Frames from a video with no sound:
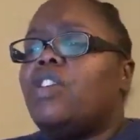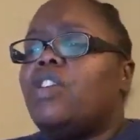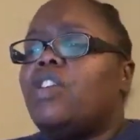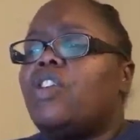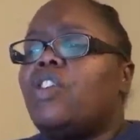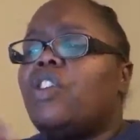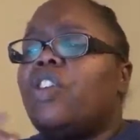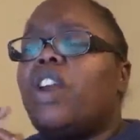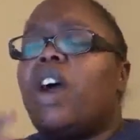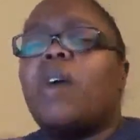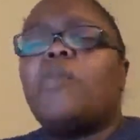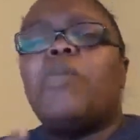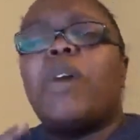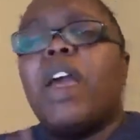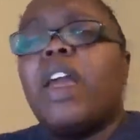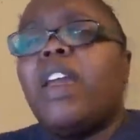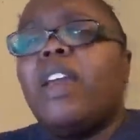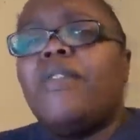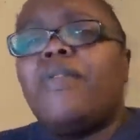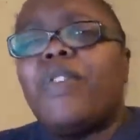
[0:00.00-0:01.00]
you're not
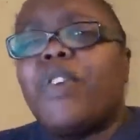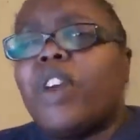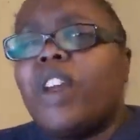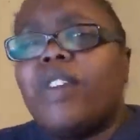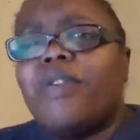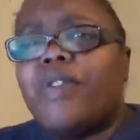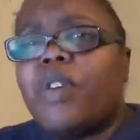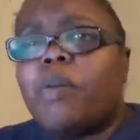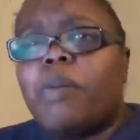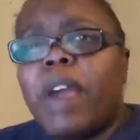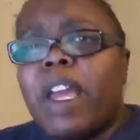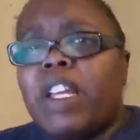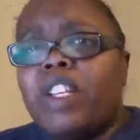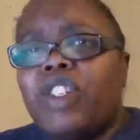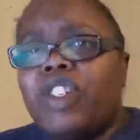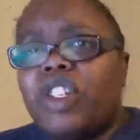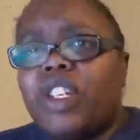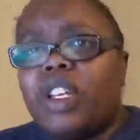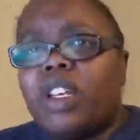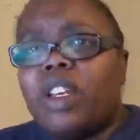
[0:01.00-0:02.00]
paying for
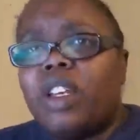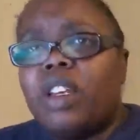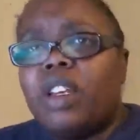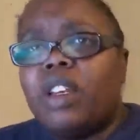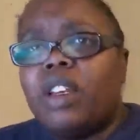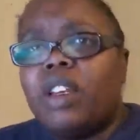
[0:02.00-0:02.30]
information.